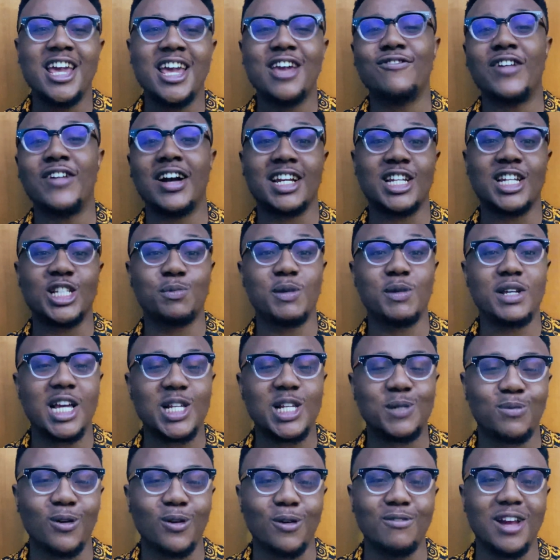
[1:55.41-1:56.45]
In fact, his
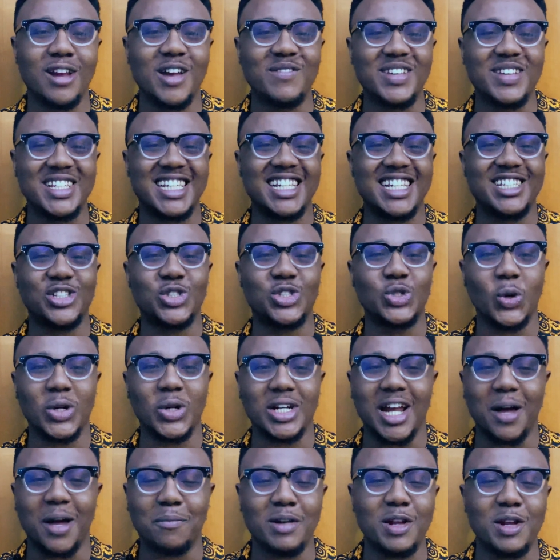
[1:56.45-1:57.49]
biggest problem is his
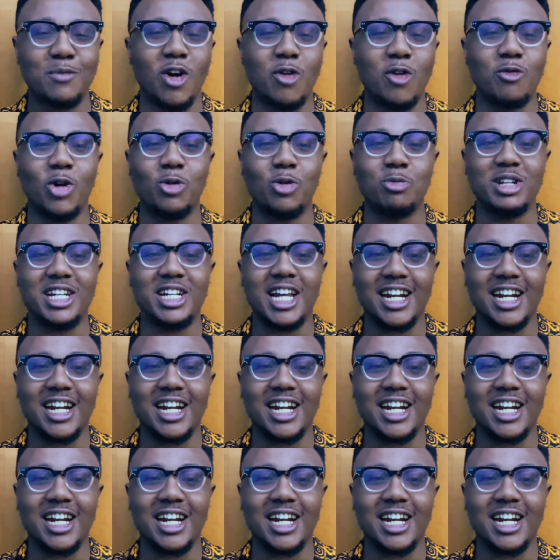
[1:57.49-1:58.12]
daughter, played by Omowunmi